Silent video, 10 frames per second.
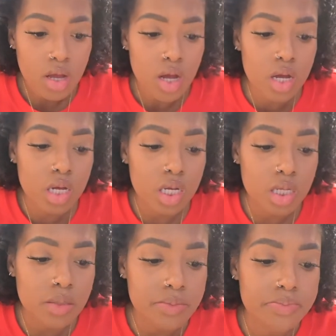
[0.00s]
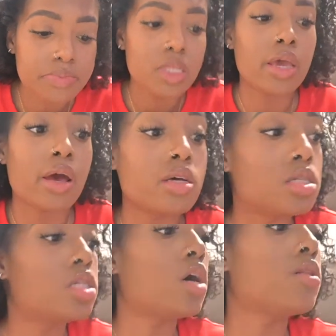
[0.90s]
Um, yeah,
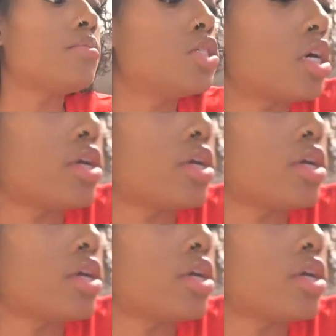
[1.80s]
so let me show